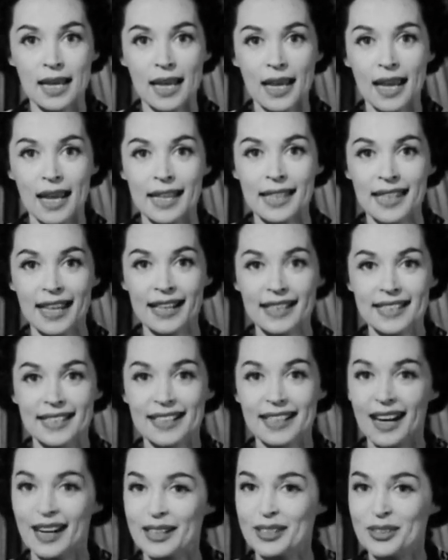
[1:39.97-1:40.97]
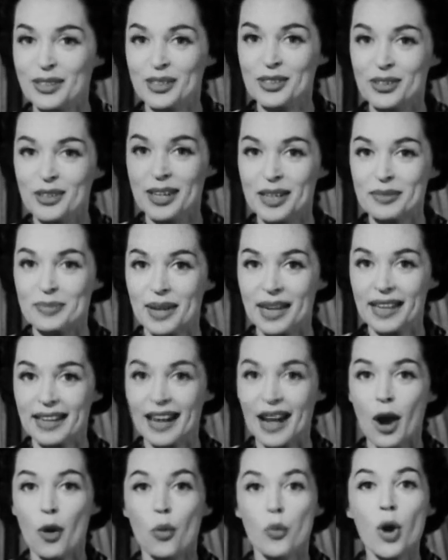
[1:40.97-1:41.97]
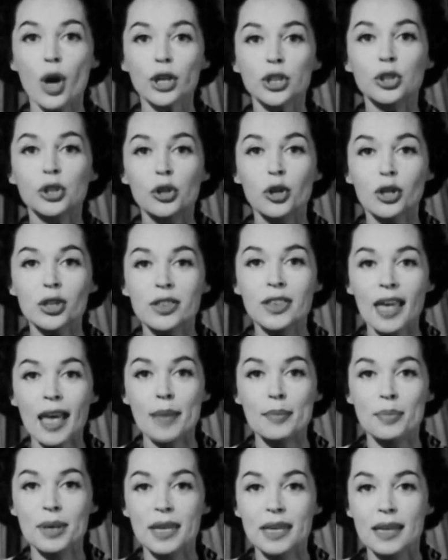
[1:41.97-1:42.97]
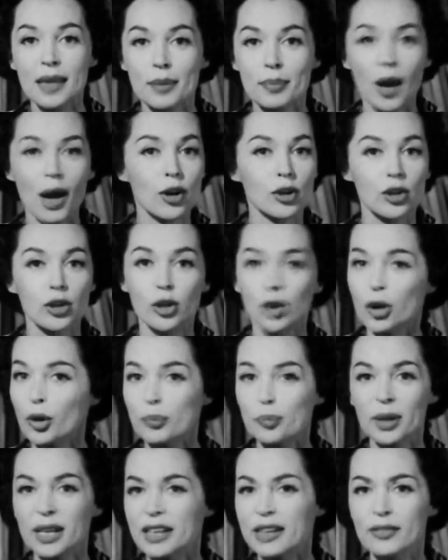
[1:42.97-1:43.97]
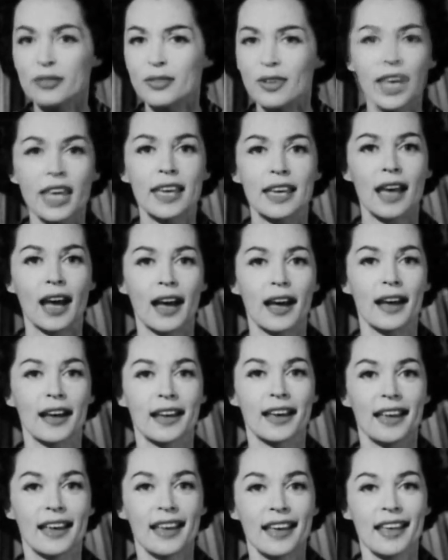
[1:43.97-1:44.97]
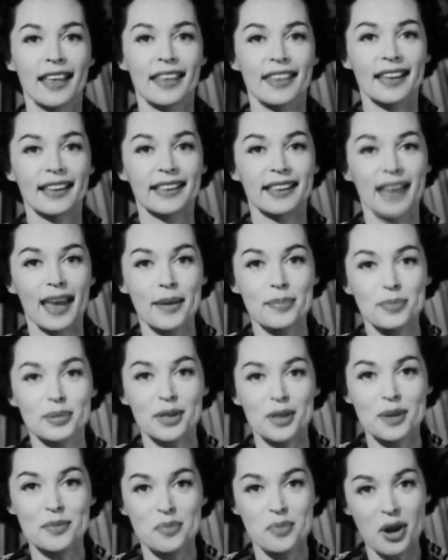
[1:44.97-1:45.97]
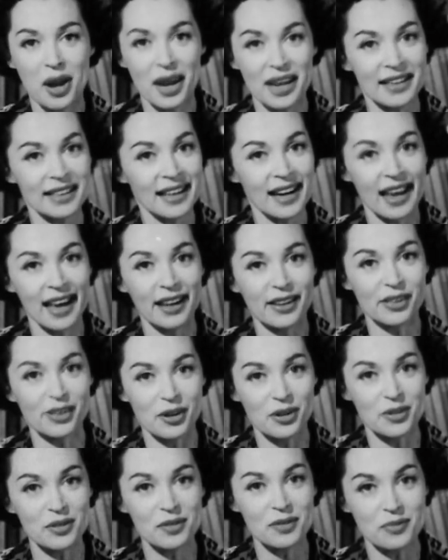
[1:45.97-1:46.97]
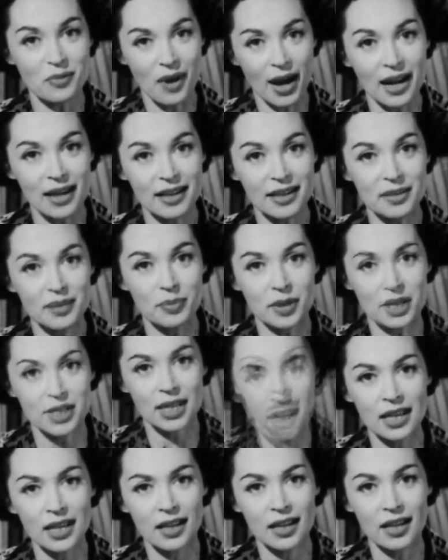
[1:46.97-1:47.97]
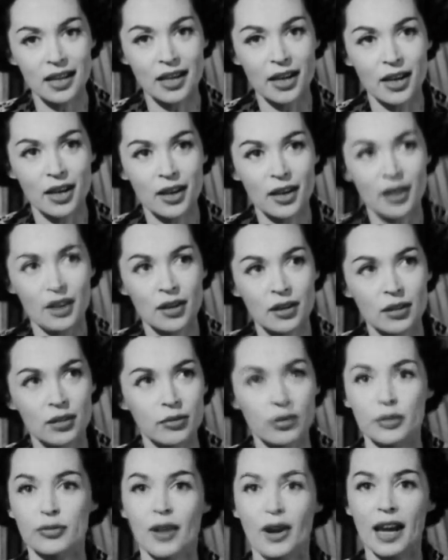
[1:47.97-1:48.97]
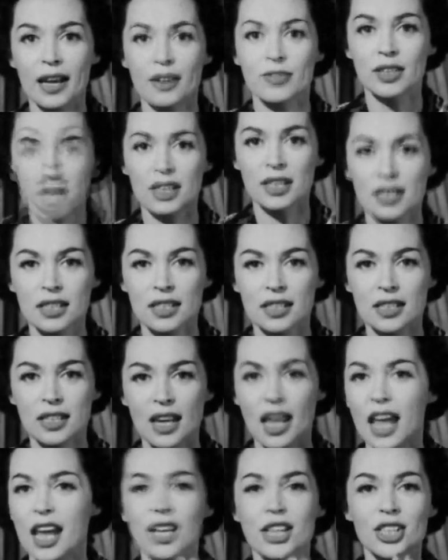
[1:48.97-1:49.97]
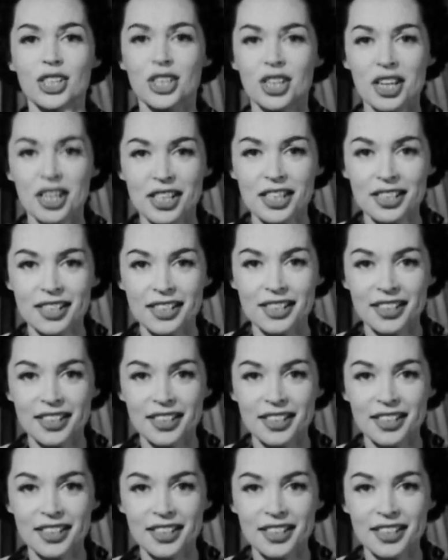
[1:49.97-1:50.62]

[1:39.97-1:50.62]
And that started to intrigue me. Now, what could there be about Lope de Vega that kept a brain like Thornton Wilder's busy for 5 years, 8 years?